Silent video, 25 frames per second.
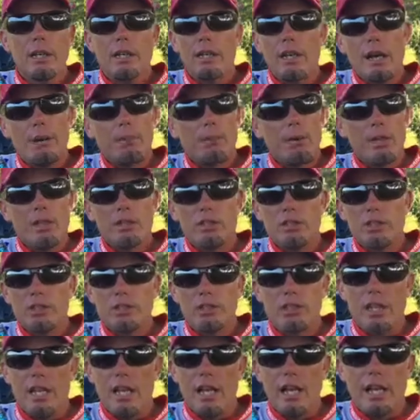Not much
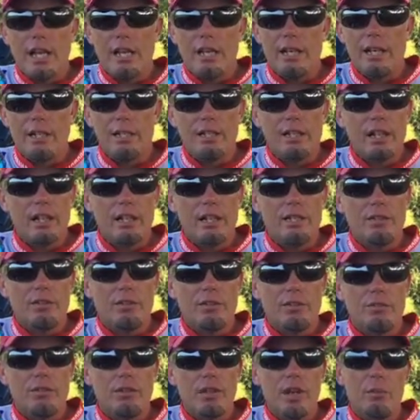that I could have done to
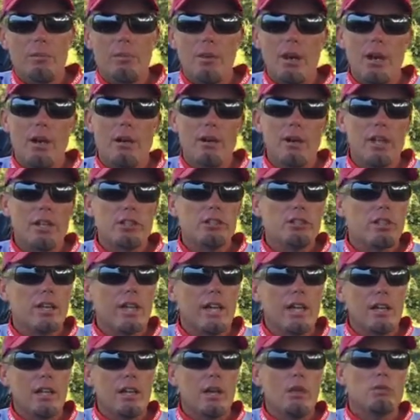have done better. Yesterday
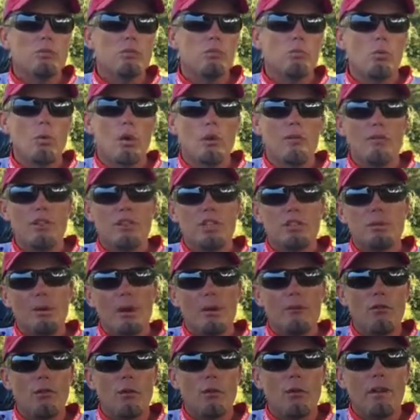I lost one fish
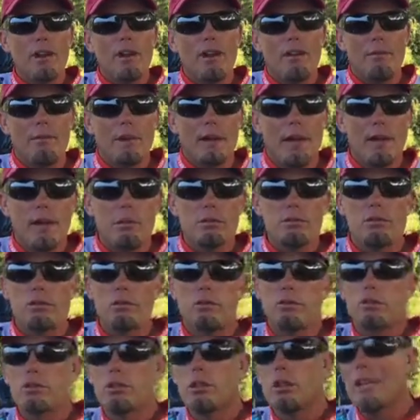about 4.5 pounds.
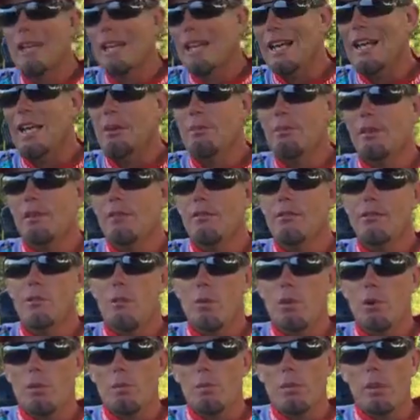Should have landed me in
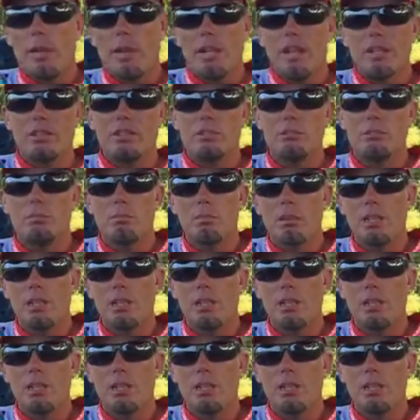fourth place.